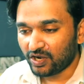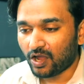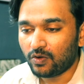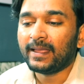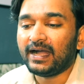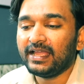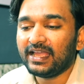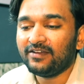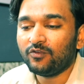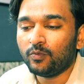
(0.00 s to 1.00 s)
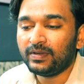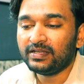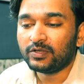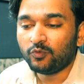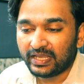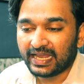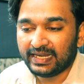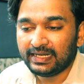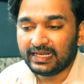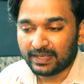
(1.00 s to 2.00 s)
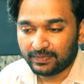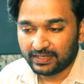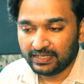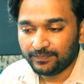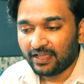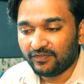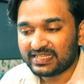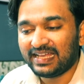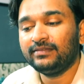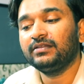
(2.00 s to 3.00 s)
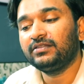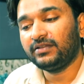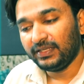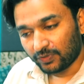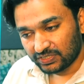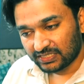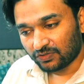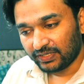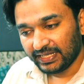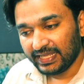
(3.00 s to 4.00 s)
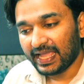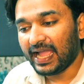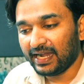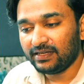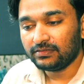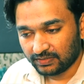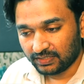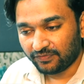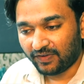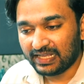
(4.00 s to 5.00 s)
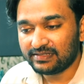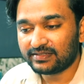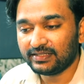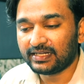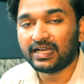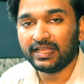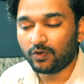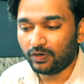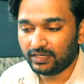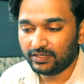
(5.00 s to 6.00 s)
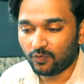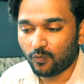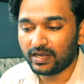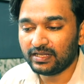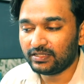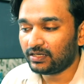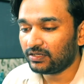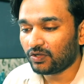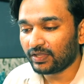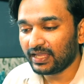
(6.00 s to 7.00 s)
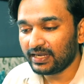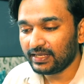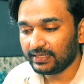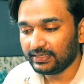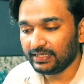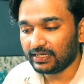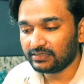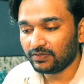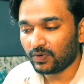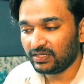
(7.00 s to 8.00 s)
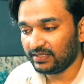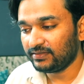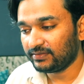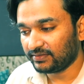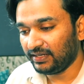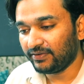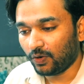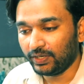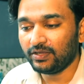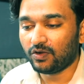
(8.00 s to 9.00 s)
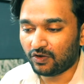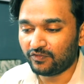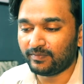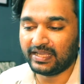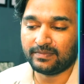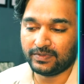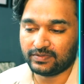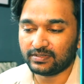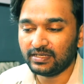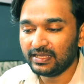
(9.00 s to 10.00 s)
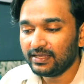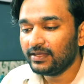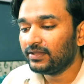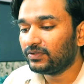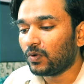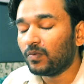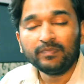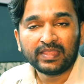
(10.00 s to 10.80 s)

now, I have opened Quick Edit library, which has 3 projects already, and the files that I recorded. One, the talking head, the other one is screen recording of my computer. So